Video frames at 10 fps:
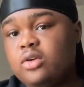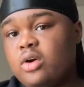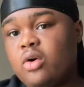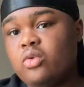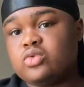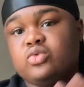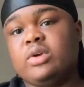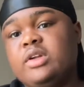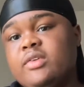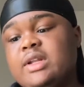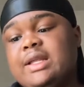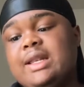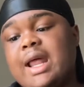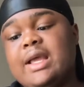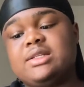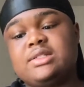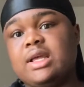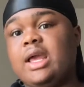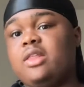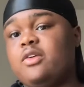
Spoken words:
goes really nice together.